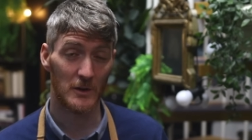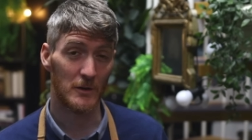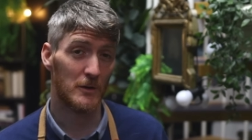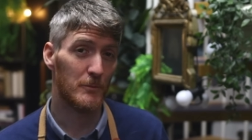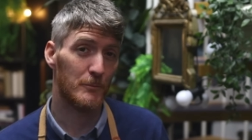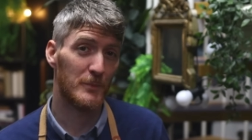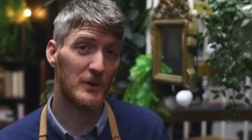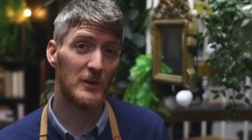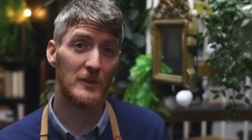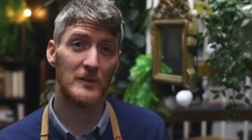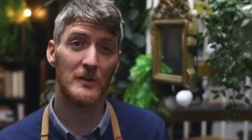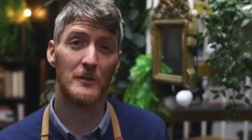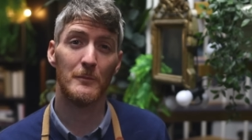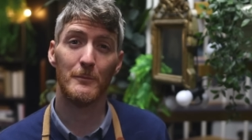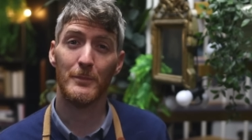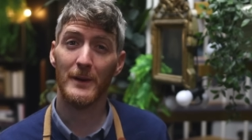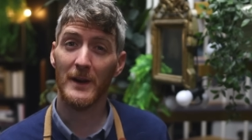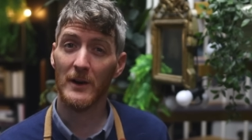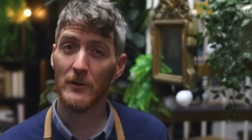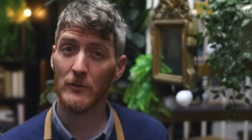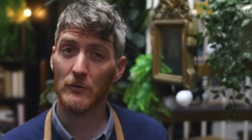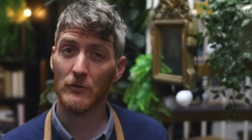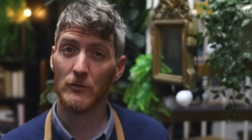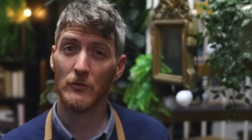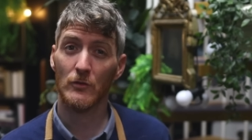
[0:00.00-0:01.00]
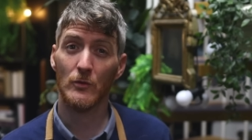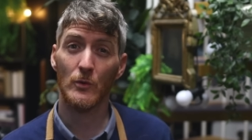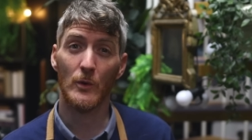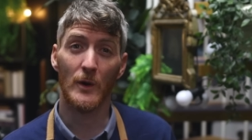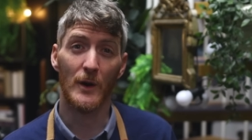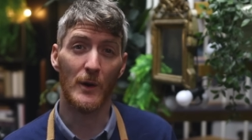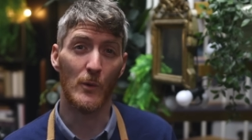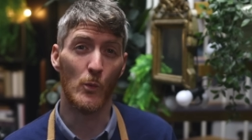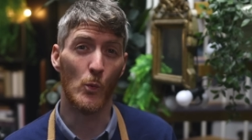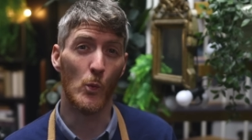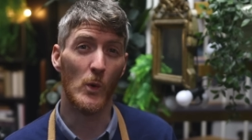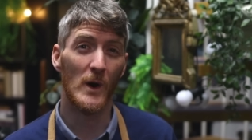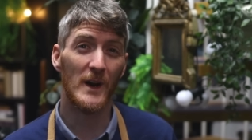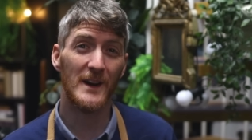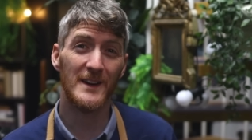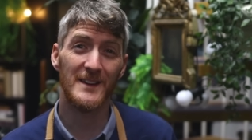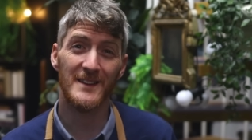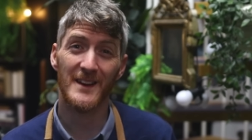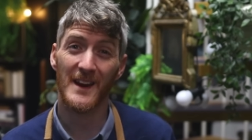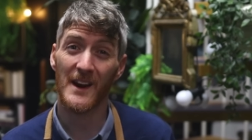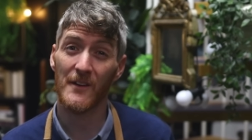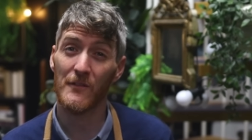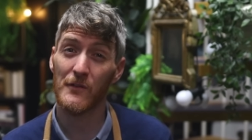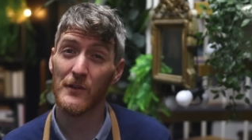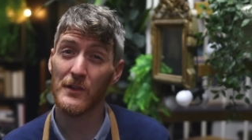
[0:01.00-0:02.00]
because compared to a white,
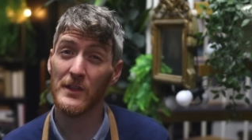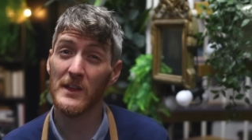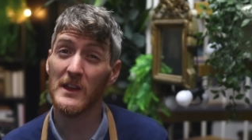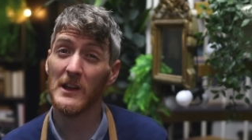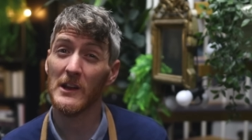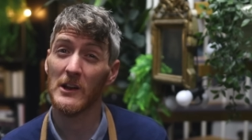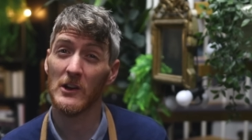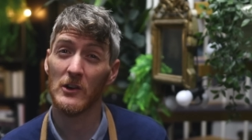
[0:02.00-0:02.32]
everything